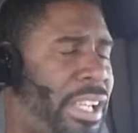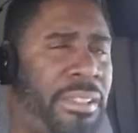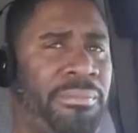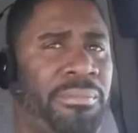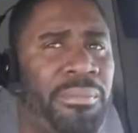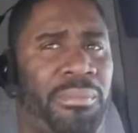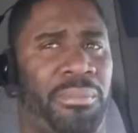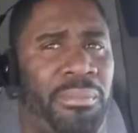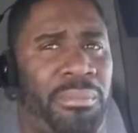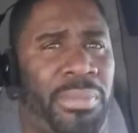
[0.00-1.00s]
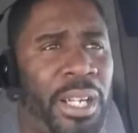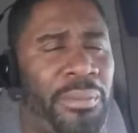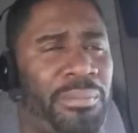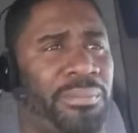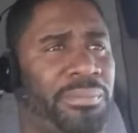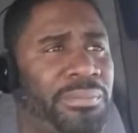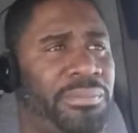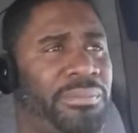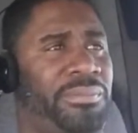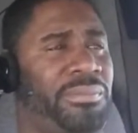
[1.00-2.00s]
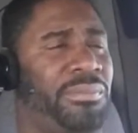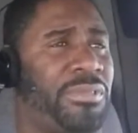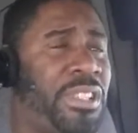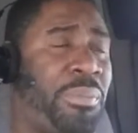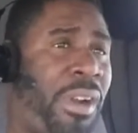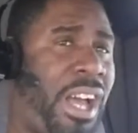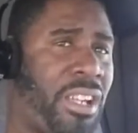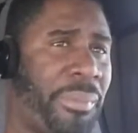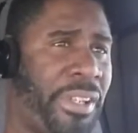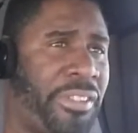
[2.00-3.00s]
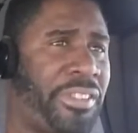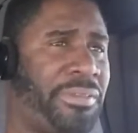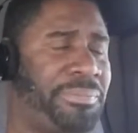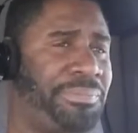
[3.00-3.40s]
Okay, but the problem is,